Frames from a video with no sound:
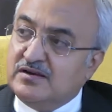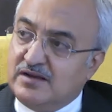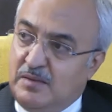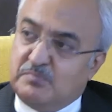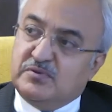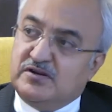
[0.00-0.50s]

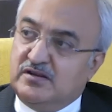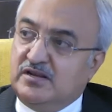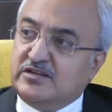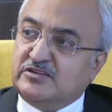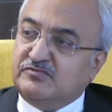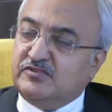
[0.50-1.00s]
rapid
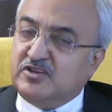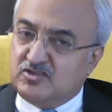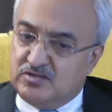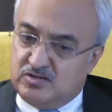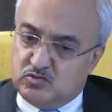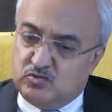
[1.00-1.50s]

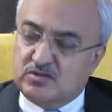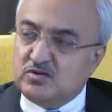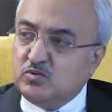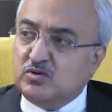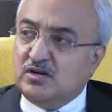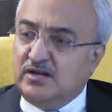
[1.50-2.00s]
electrification into the
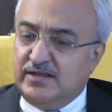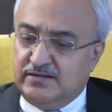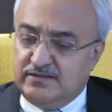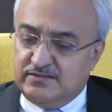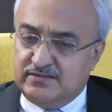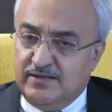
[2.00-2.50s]
rural
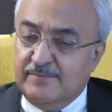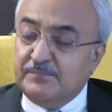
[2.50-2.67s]
areas.